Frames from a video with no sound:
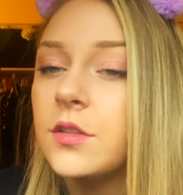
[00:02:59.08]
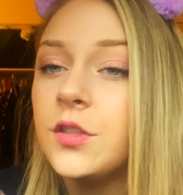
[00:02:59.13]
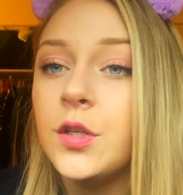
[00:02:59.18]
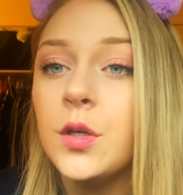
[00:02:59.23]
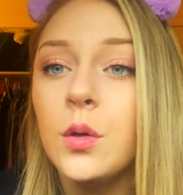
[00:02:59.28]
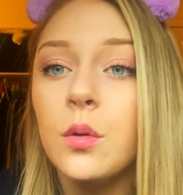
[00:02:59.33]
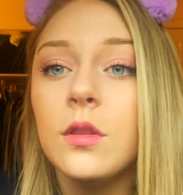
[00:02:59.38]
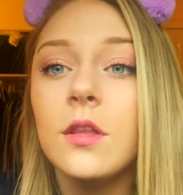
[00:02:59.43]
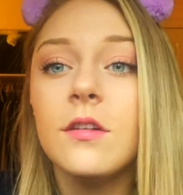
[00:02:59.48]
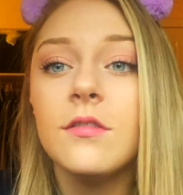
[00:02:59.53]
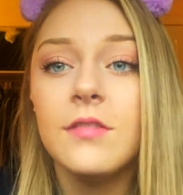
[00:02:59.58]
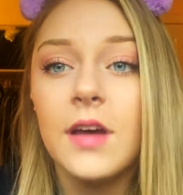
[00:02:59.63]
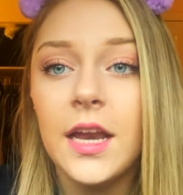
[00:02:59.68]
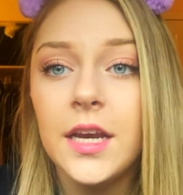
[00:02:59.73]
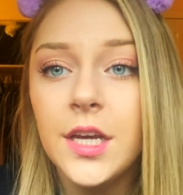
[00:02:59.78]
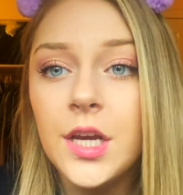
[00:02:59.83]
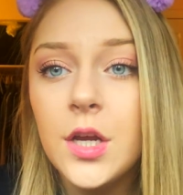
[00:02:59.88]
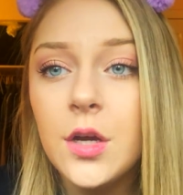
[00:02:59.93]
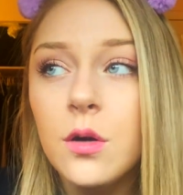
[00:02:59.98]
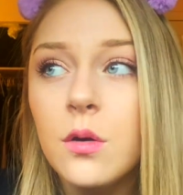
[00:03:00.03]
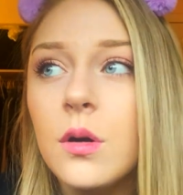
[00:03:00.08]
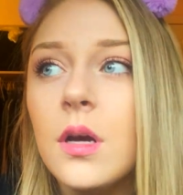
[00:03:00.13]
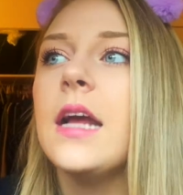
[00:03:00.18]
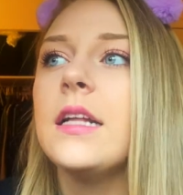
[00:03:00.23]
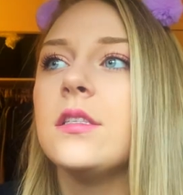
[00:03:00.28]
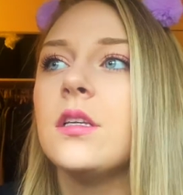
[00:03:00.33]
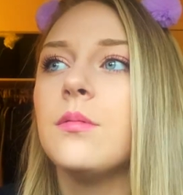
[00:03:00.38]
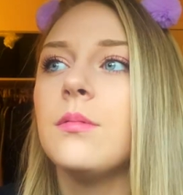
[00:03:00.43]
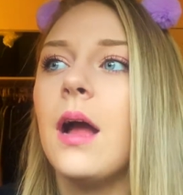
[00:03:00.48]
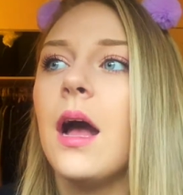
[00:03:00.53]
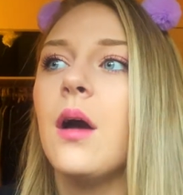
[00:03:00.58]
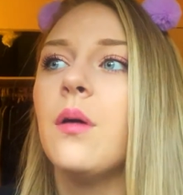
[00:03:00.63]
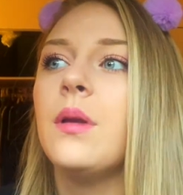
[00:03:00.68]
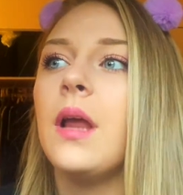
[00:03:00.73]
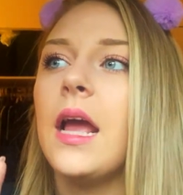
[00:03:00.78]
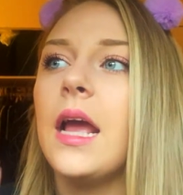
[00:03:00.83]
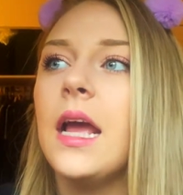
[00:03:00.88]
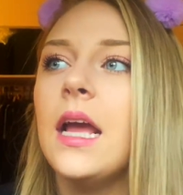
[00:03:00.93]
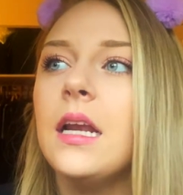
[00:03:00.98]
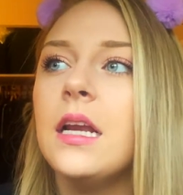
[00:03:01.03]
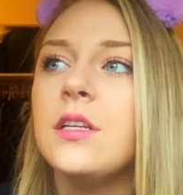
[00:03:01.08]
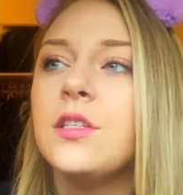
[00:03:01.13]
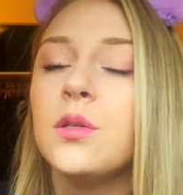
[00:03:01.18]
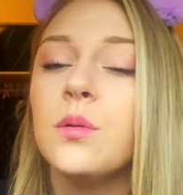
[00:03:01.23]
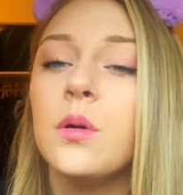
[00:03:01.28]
to the venue it's around 80 to